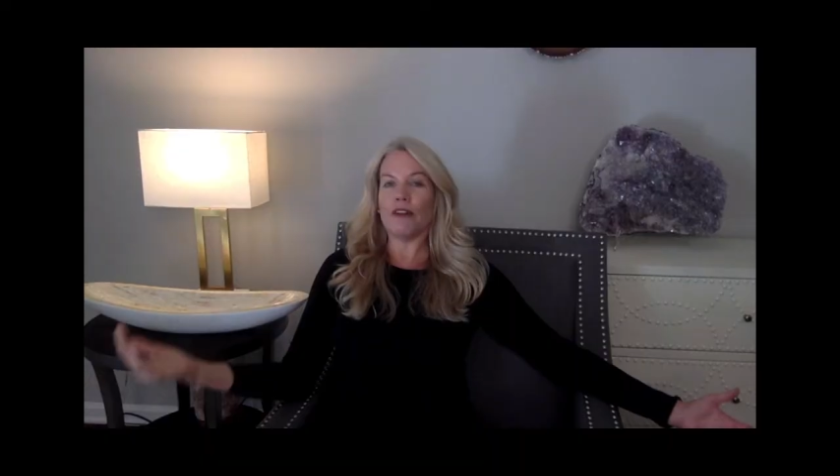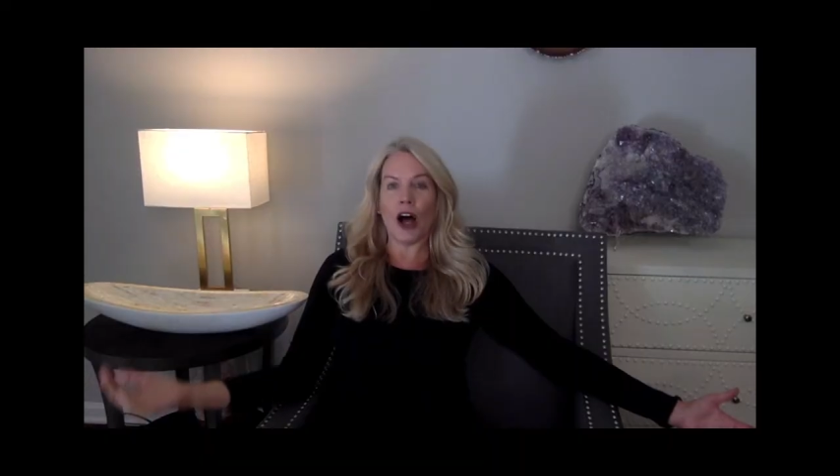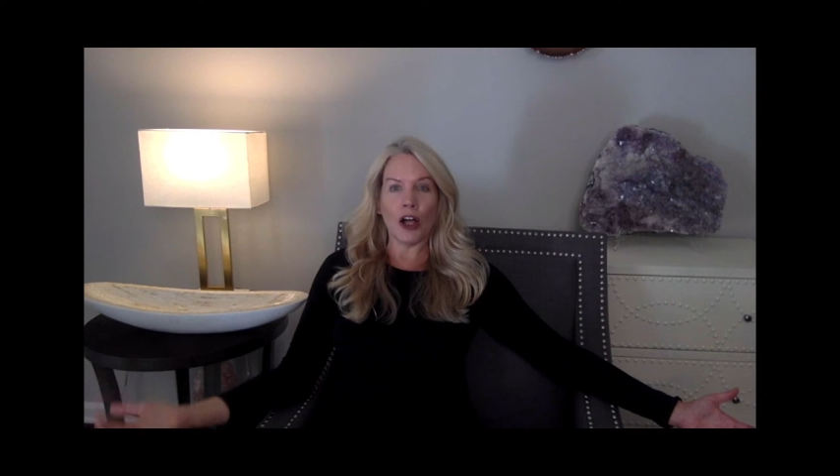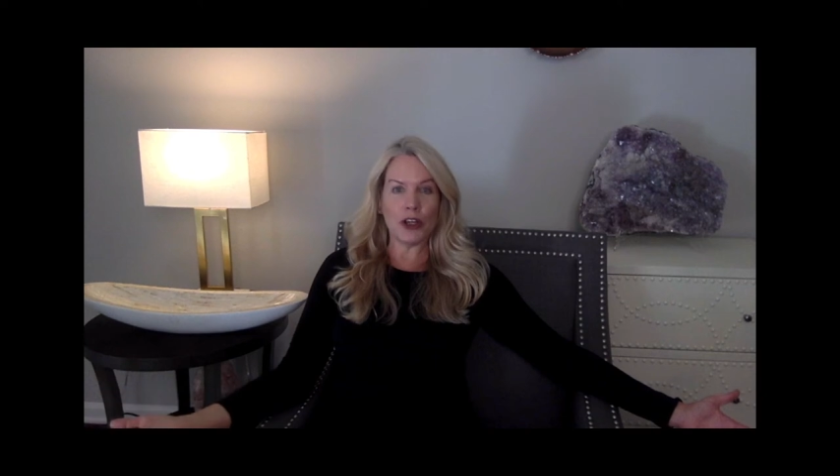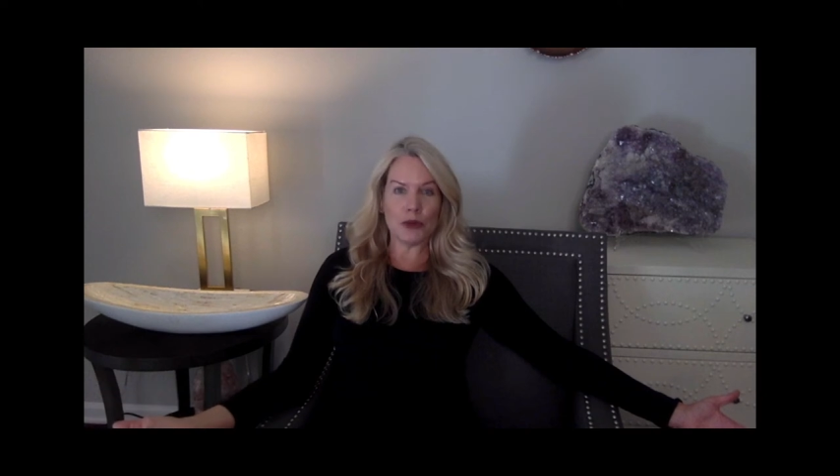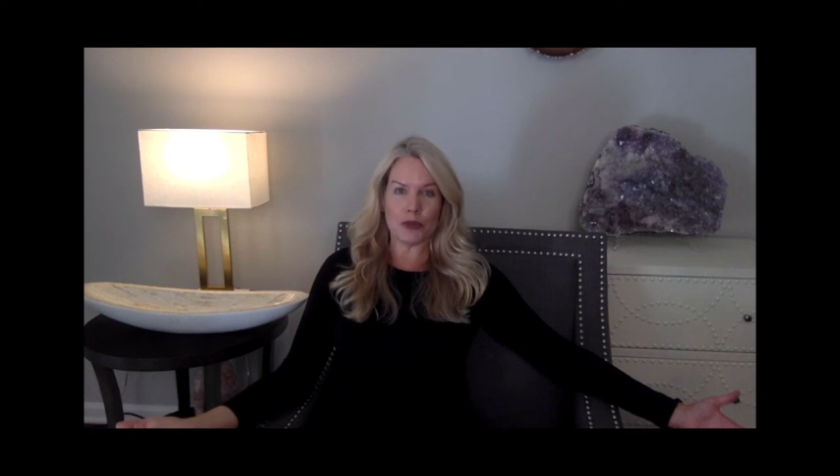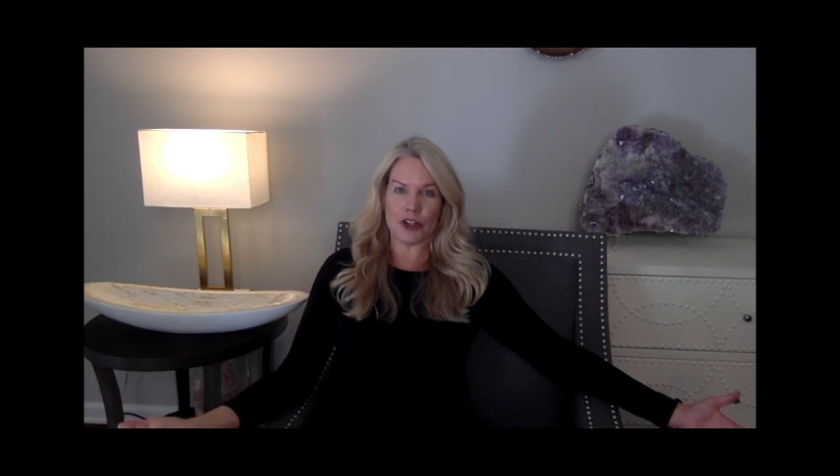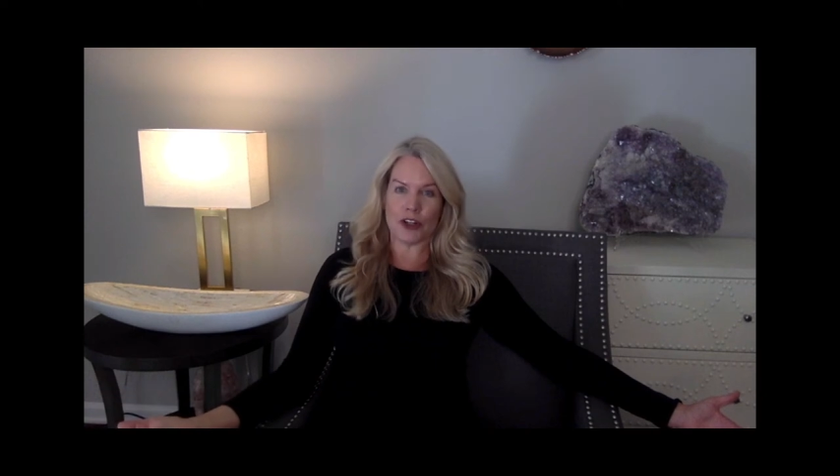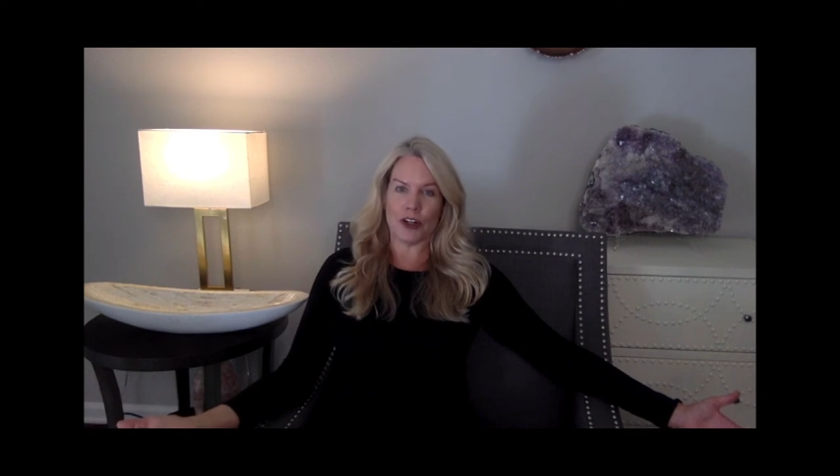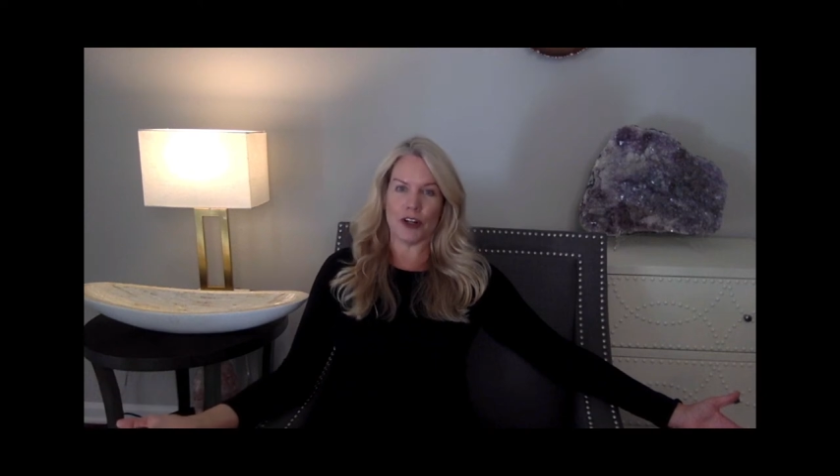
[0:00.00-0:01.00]
volumes
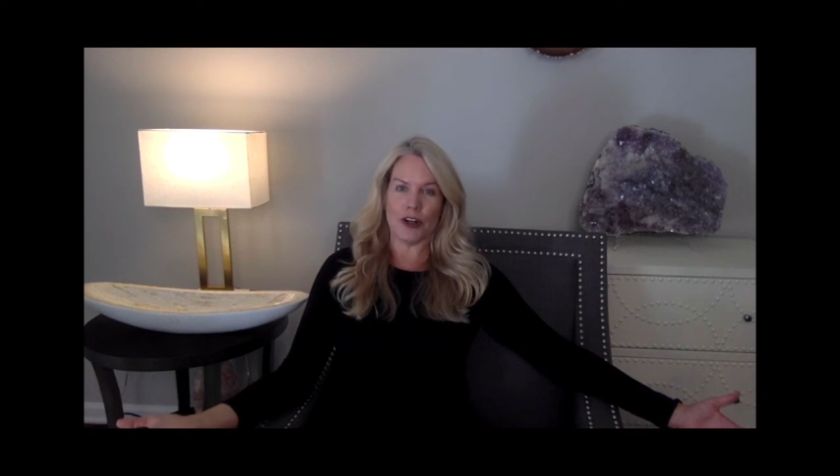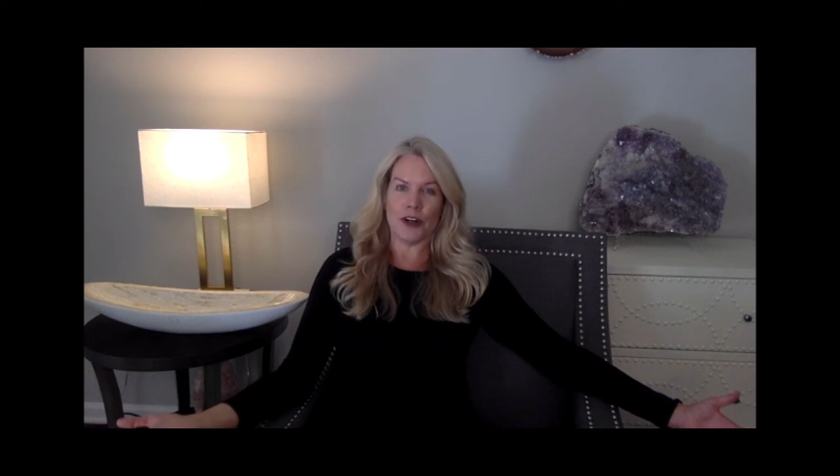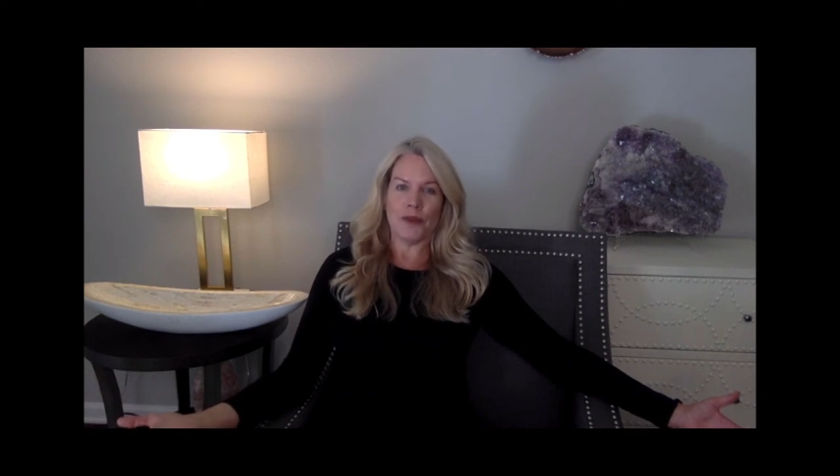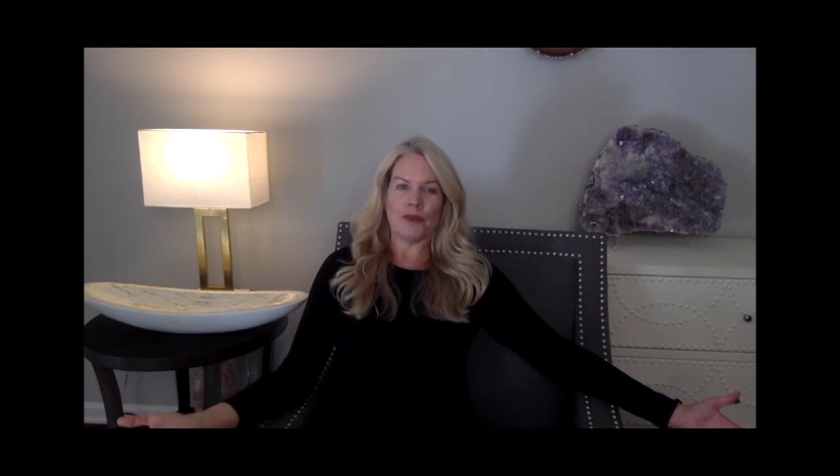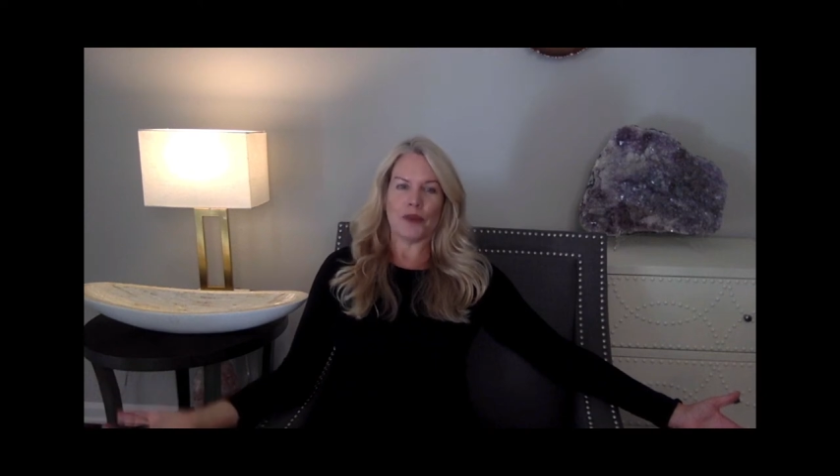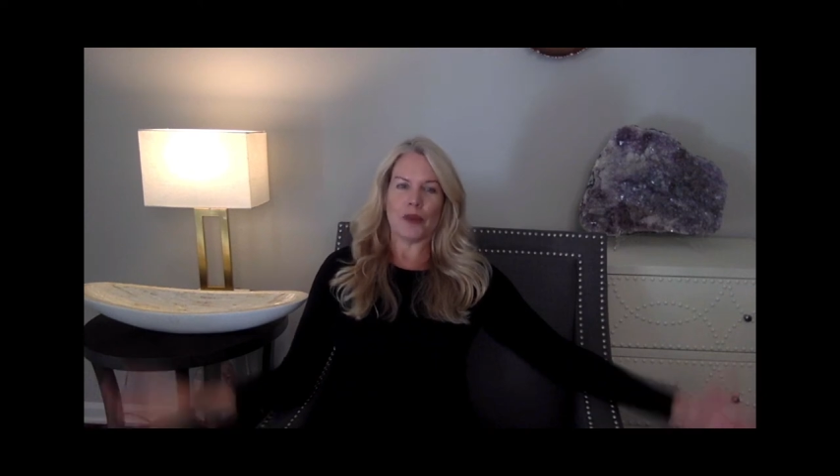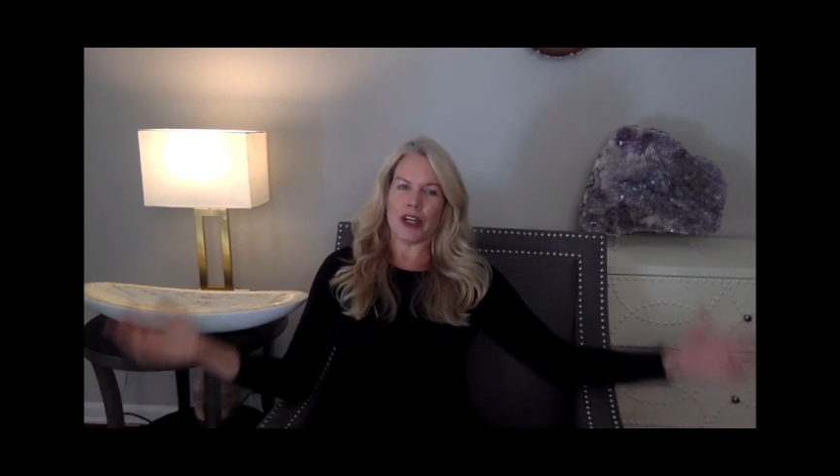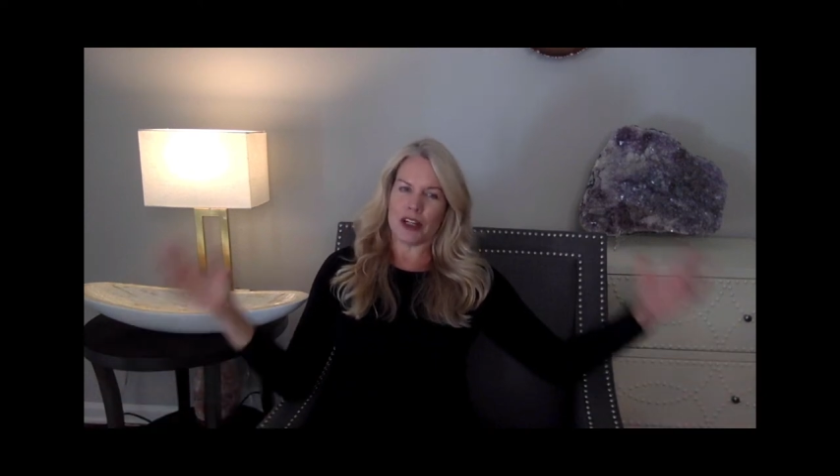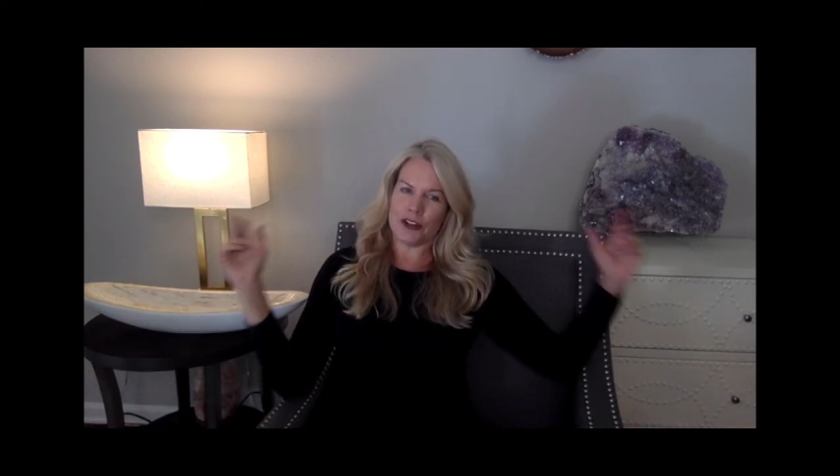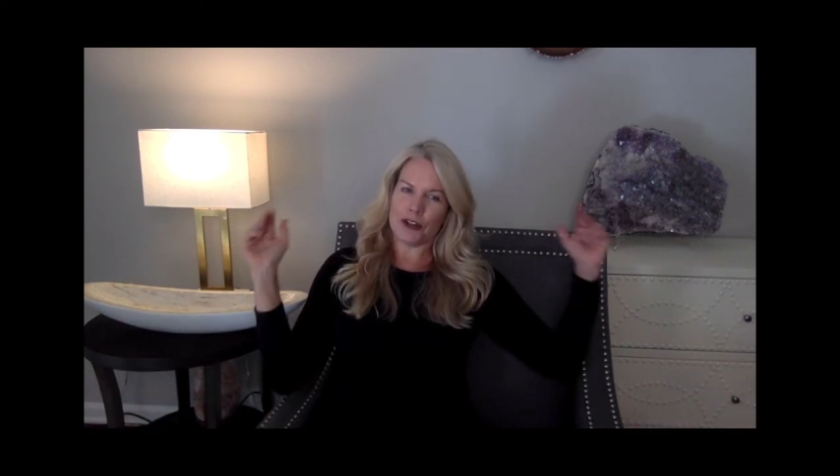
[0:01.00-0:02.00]
to her
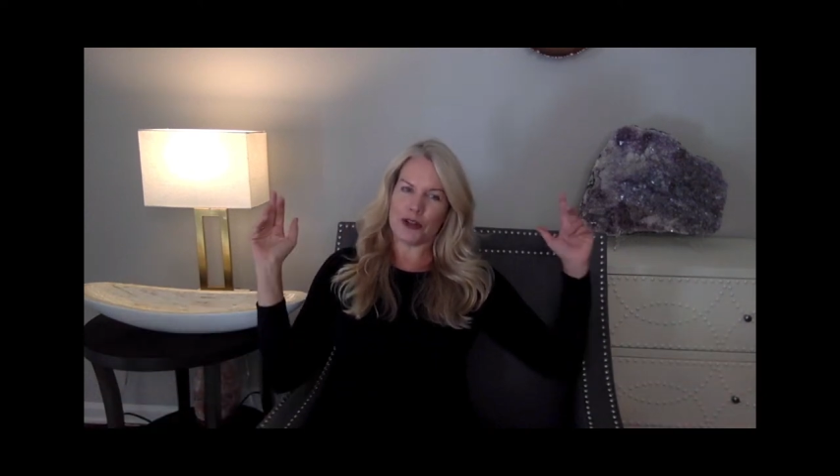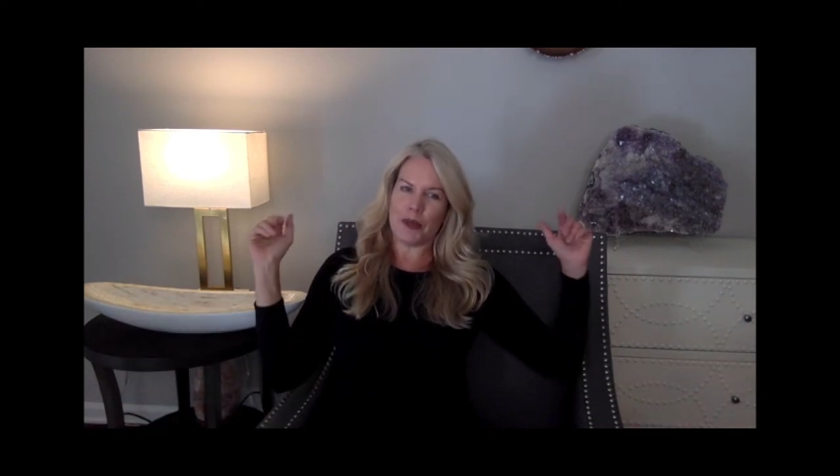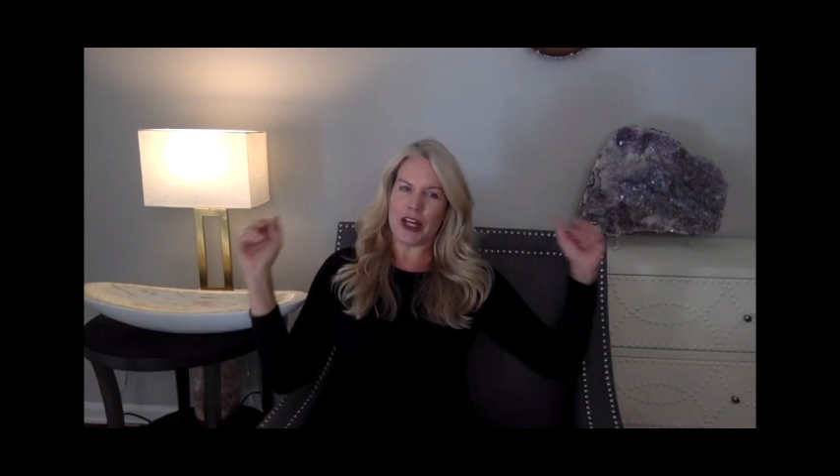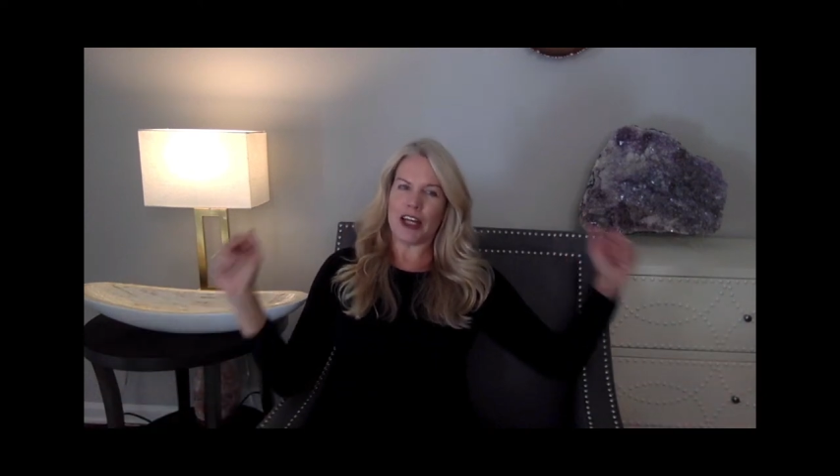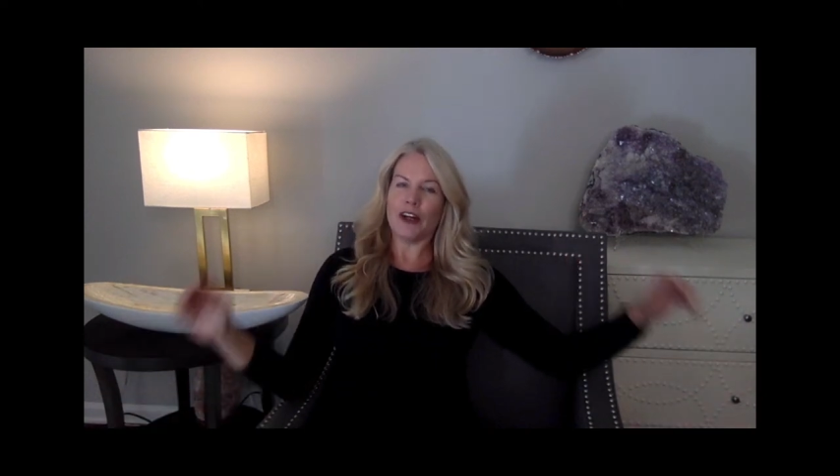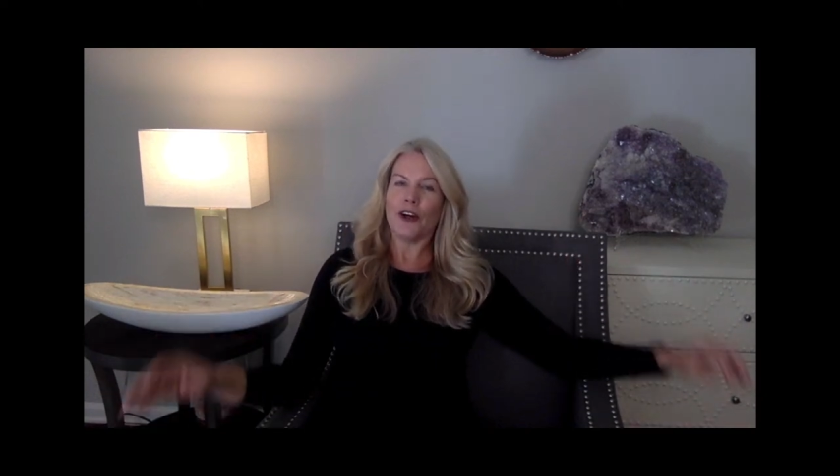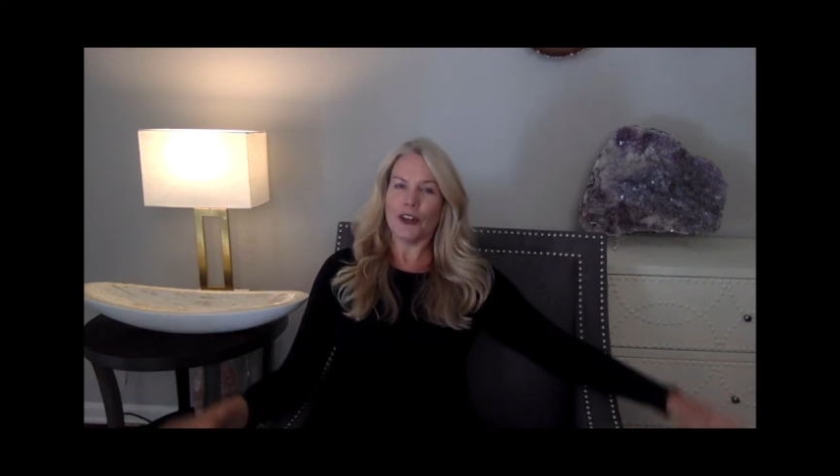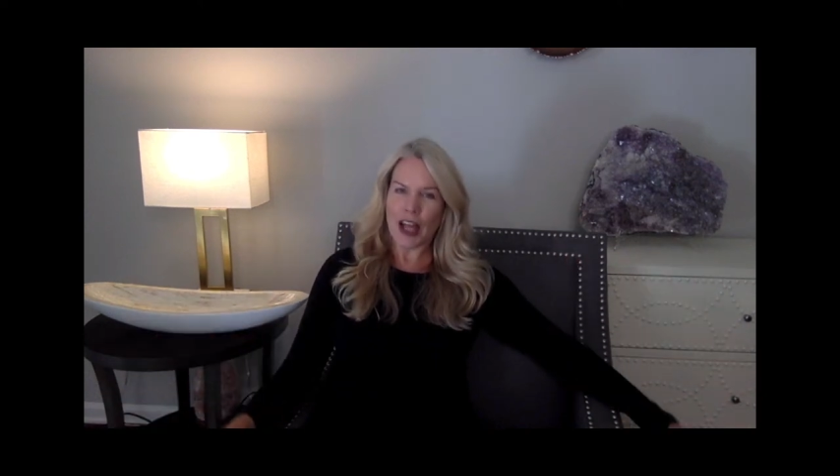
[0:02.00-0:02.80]
because you're speaking her